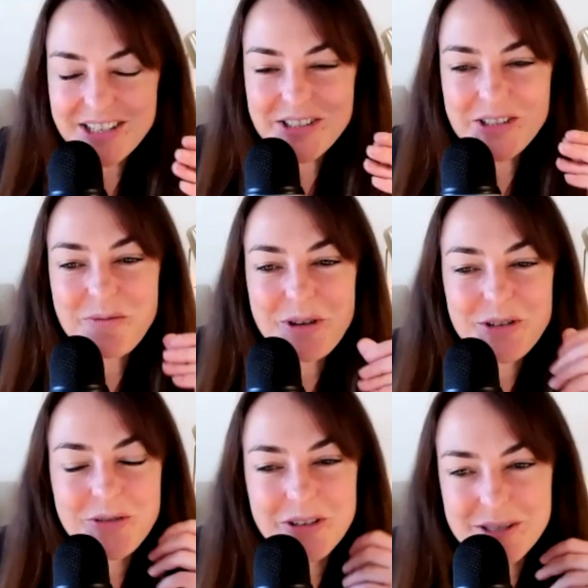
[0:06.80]
so
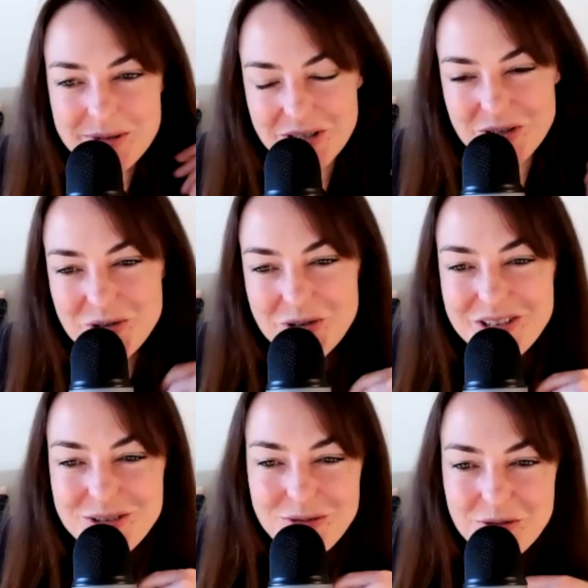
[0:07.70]
much for accepting to do an
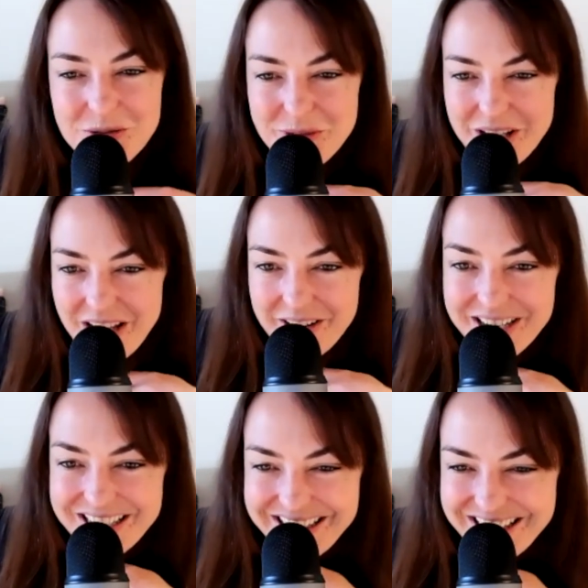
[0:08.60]
interview with me,
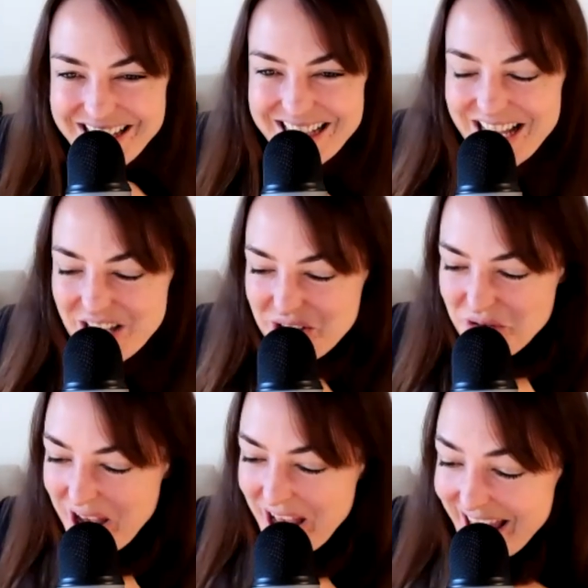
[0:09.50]
Eric.
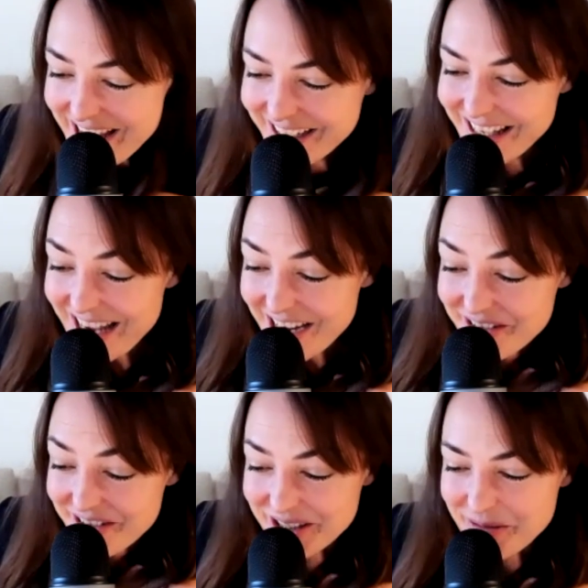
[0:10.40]
You are
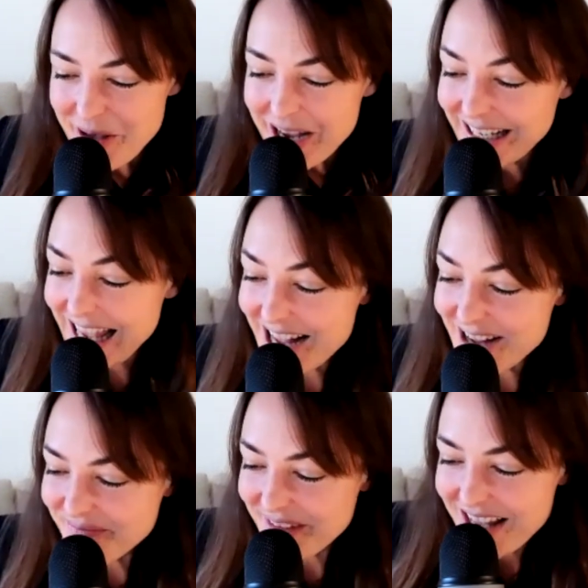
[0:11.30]
Eric
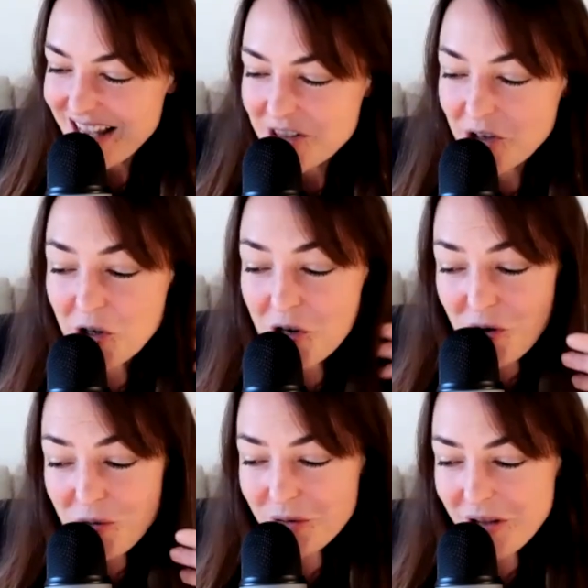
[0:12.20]
Bergaglia, the
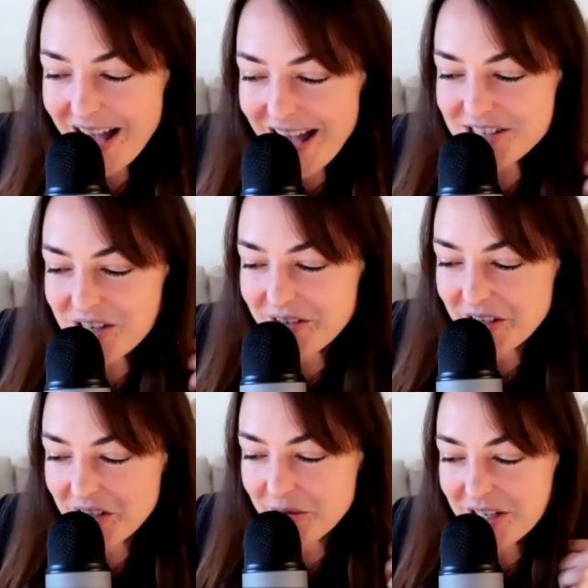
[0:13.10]
global head of
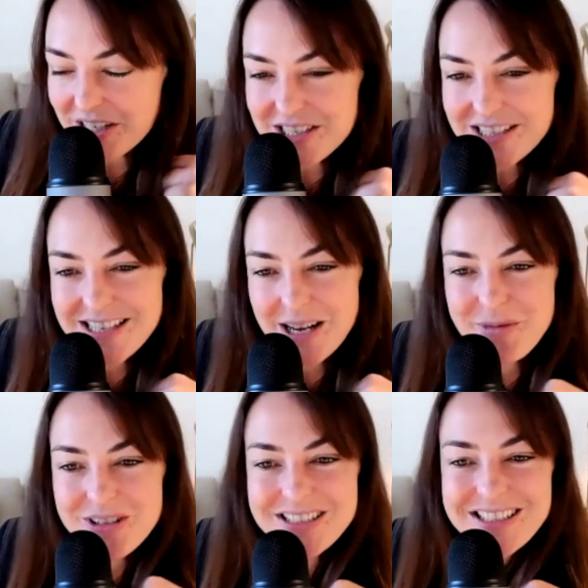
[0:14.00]
accommodation
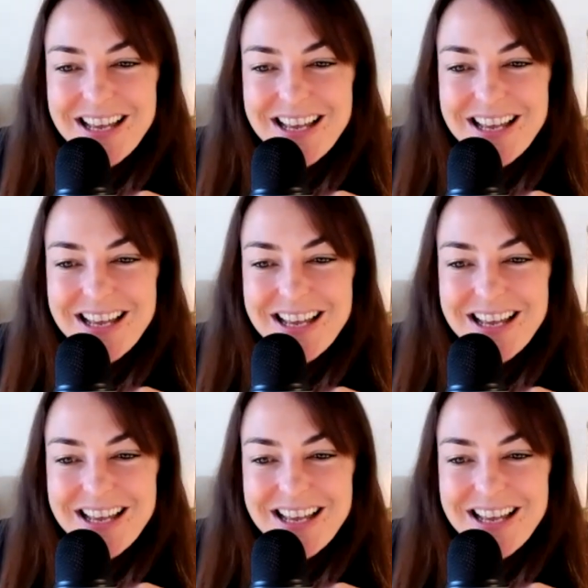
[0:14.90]
segments